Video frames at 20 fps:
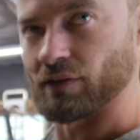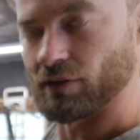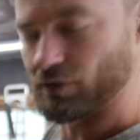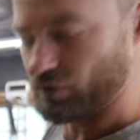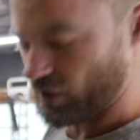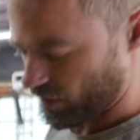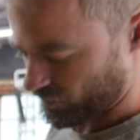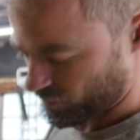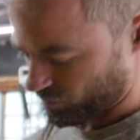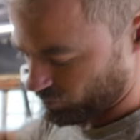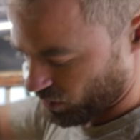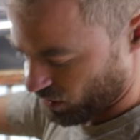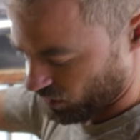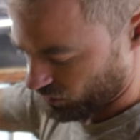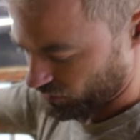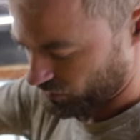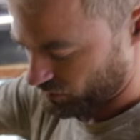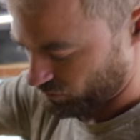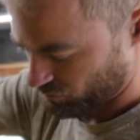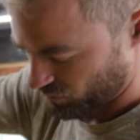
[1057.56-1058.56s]
The drive
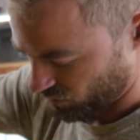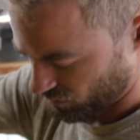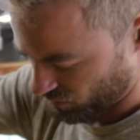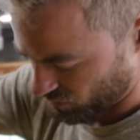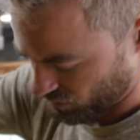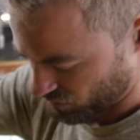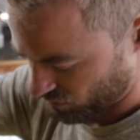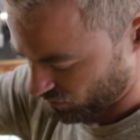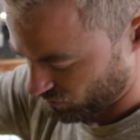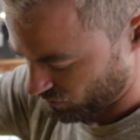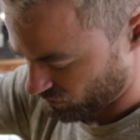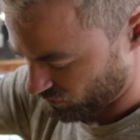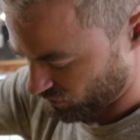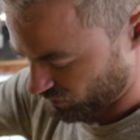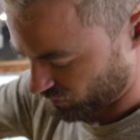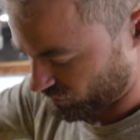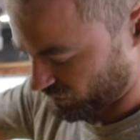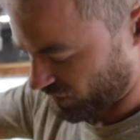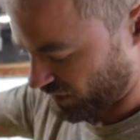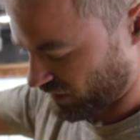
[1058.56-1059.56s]
sprocket can be
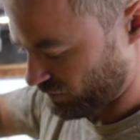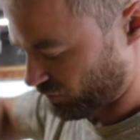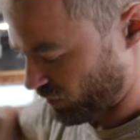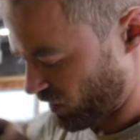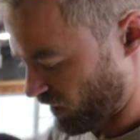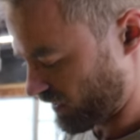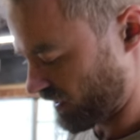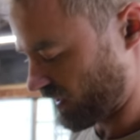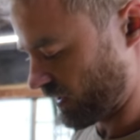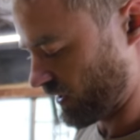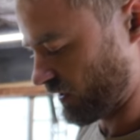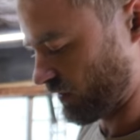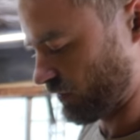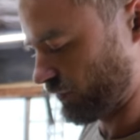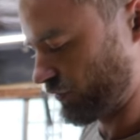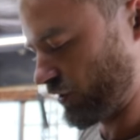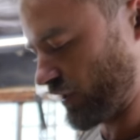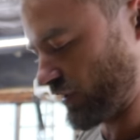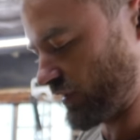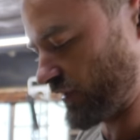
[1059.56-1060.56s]
inside the body
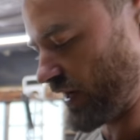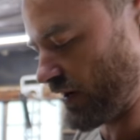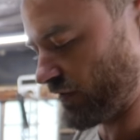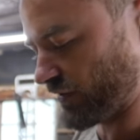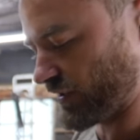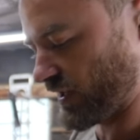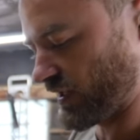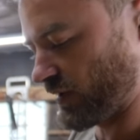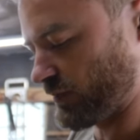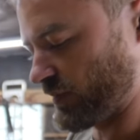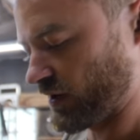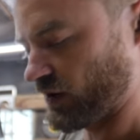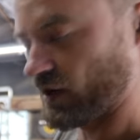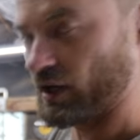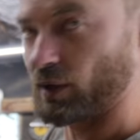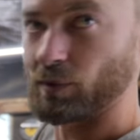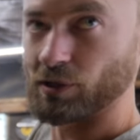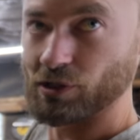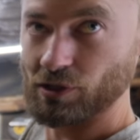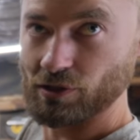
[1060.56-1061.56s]
here, just outside the
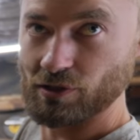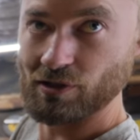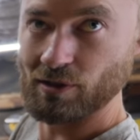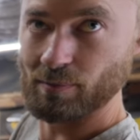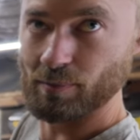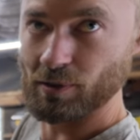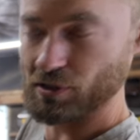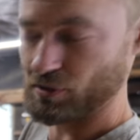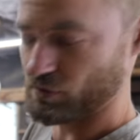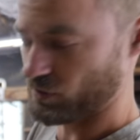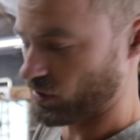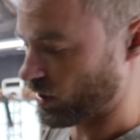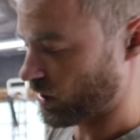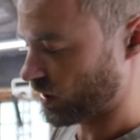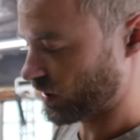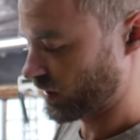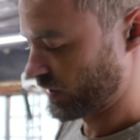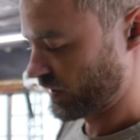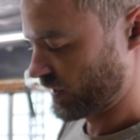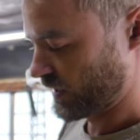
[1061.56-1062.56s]
bearing, which is super
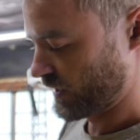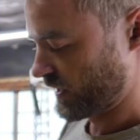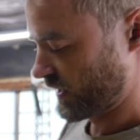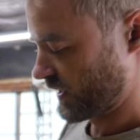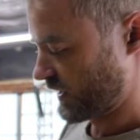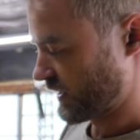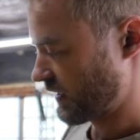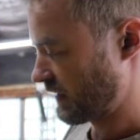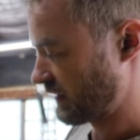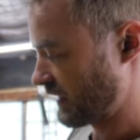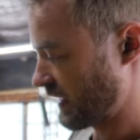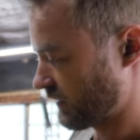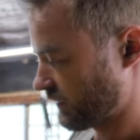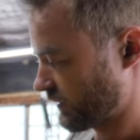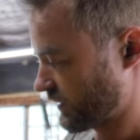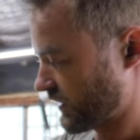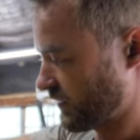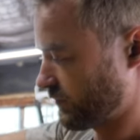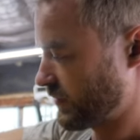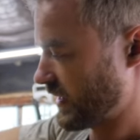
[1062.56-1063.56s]
strong, and that'll
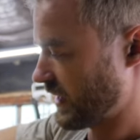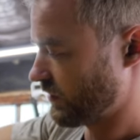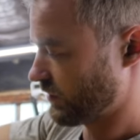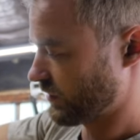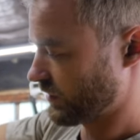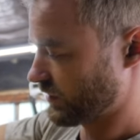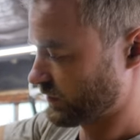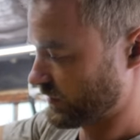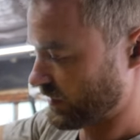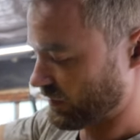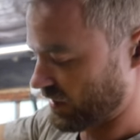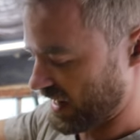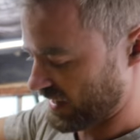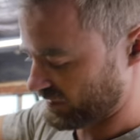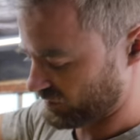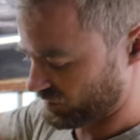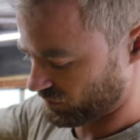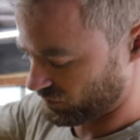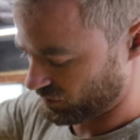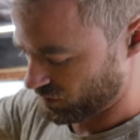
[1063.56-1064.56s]
send power to the rear
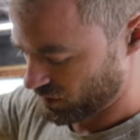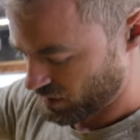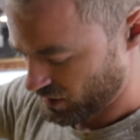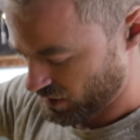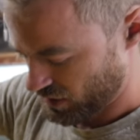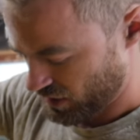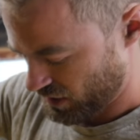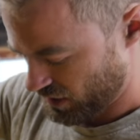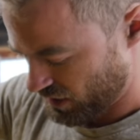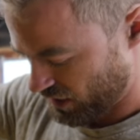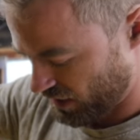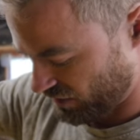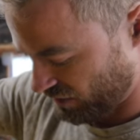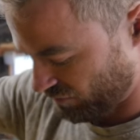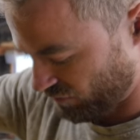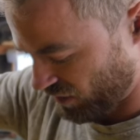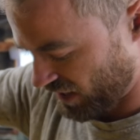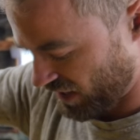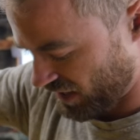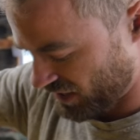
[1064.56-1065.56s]
axle. And
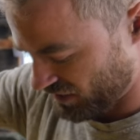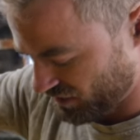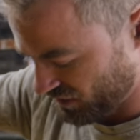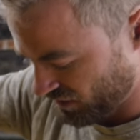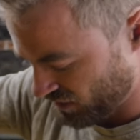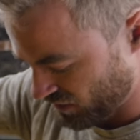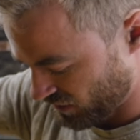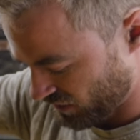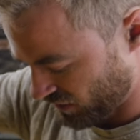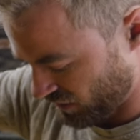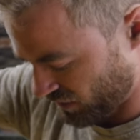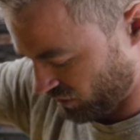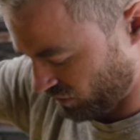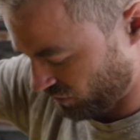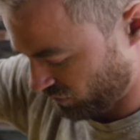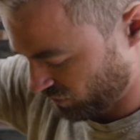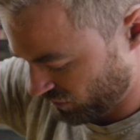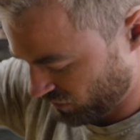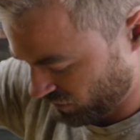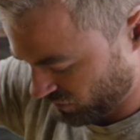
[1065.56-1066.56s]
then my idea
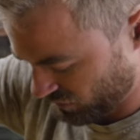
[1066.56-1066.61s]
here